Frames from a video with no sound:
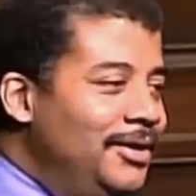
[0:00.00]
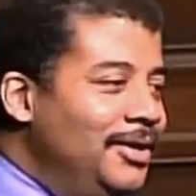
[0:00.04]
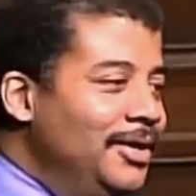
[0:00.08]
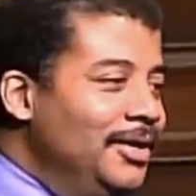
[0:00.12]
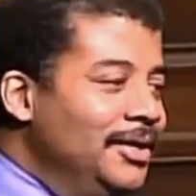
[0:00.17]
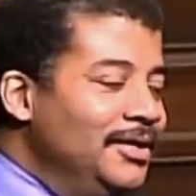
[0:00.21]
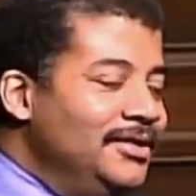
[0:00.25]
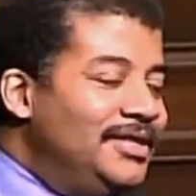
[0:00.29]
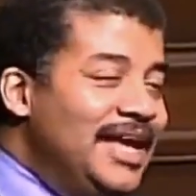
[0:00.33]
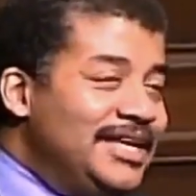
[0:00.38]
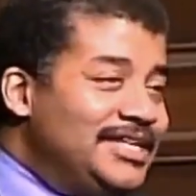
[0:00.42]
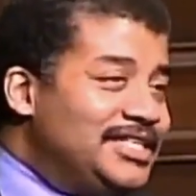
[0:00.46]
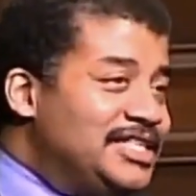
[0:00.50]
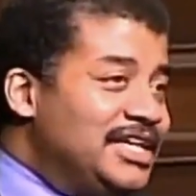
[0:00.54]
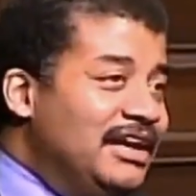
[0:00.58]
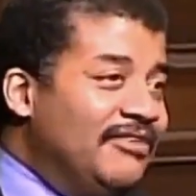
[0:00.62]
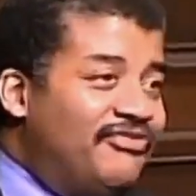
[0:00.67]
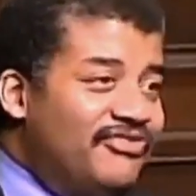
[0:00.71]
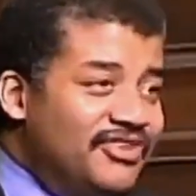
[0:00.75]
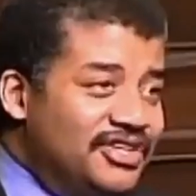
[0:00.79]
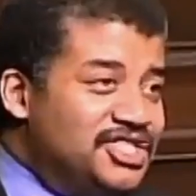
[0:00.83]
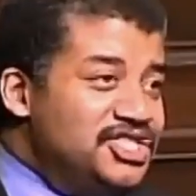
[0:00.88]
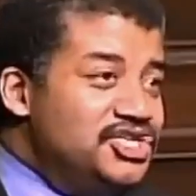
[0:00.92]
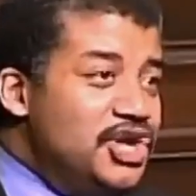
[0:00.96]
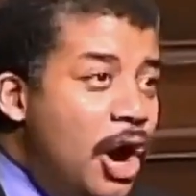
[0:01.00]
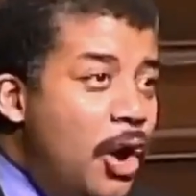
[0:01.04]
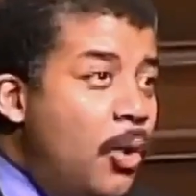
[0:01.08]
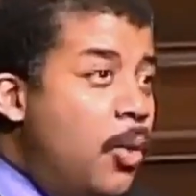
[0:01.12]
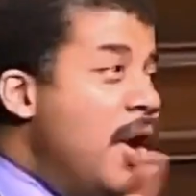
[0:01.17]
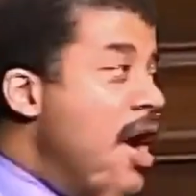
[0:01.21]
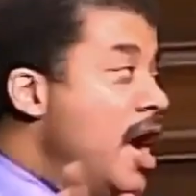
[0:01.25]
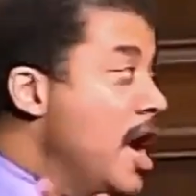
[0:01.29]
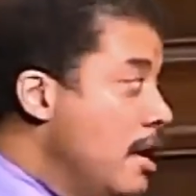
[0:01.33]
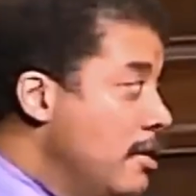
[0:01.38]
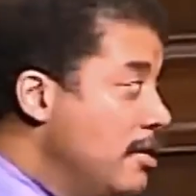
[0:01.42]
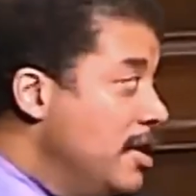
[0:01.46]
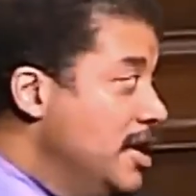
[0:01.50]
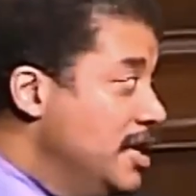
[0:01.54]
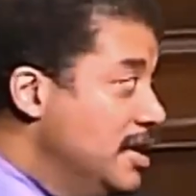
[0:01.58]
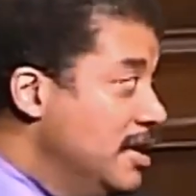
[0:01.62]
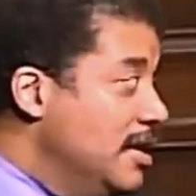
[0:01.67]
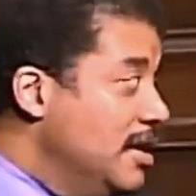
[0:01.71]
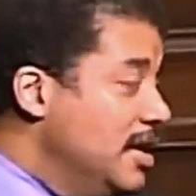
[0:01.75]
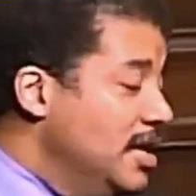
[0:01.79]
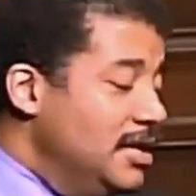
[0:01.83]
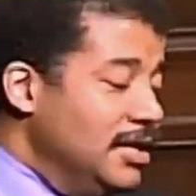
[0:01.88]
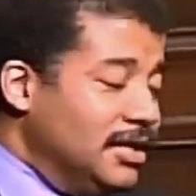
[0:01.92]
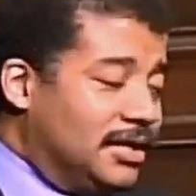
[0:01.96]
that stuff is nowhere in the, in the
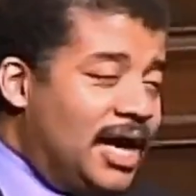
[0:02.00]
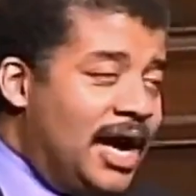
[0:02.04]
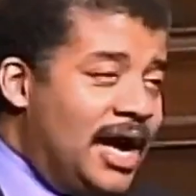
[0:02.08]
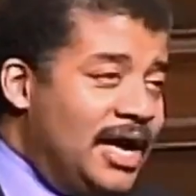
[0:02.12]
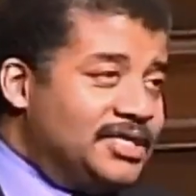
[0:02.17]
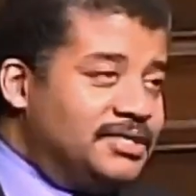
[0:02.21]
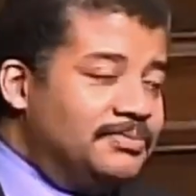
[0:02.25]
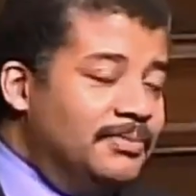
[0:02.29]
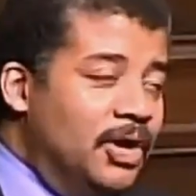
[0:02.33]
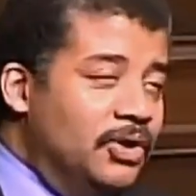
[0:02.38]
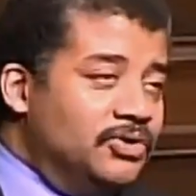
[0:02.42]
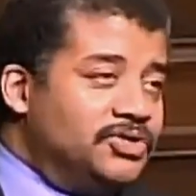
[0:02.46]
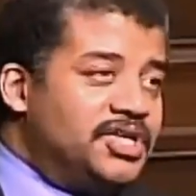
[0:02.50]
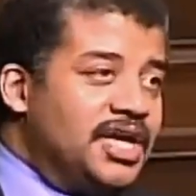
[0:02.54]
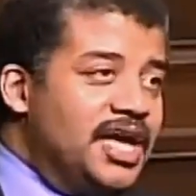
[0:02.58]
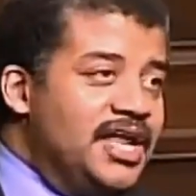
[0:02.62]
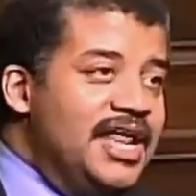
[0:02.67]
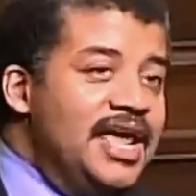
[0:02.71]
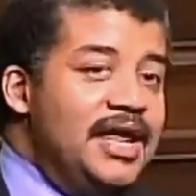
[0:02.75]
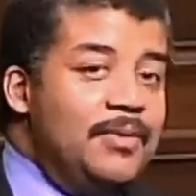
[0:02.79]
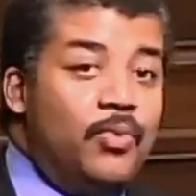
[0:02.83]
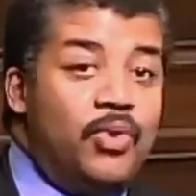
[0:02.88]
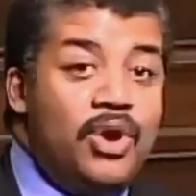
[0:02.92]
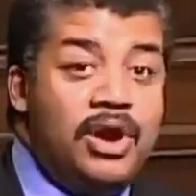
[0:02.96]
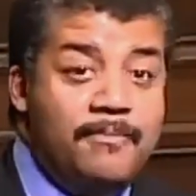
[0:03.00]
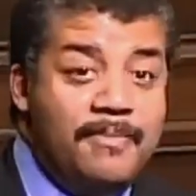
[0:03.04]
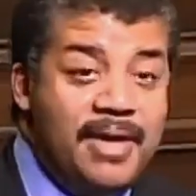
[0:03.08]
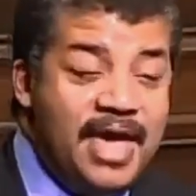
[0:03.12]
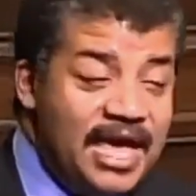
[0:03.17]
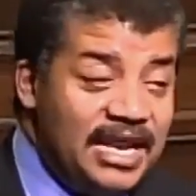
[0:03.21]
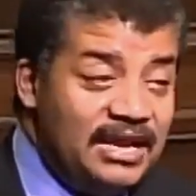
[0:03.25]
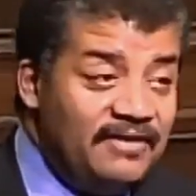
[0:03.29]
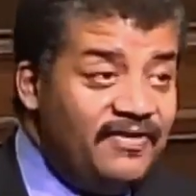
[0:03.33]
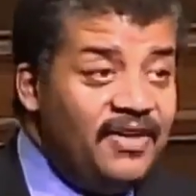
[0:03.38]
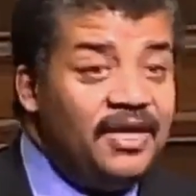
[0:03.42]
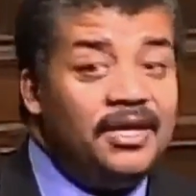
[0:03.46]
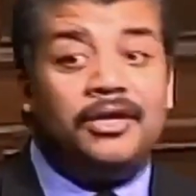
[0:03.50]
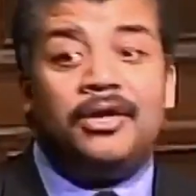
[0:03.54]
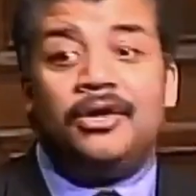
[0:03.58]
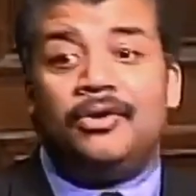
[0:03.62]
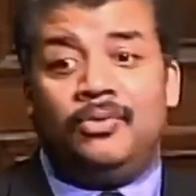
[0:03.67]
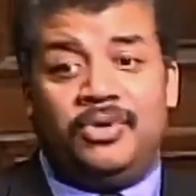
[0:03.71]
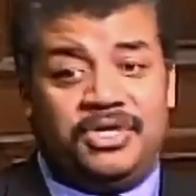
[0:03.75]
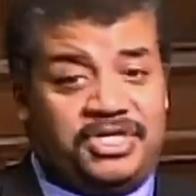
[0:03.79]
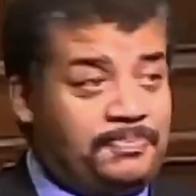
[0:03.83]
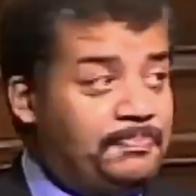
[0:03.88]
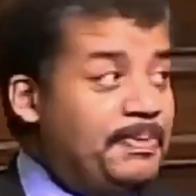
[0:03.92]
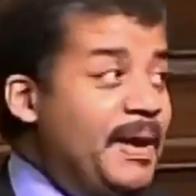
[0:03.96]
cosmos. and then we're made of it, we're
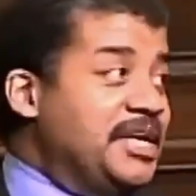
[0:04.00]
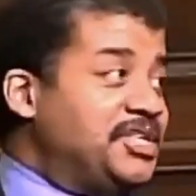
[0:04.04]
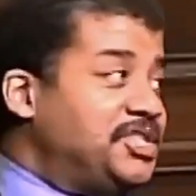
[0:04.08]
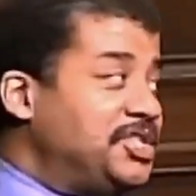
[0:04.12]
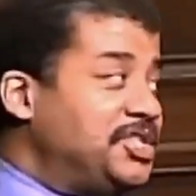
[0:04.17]
special.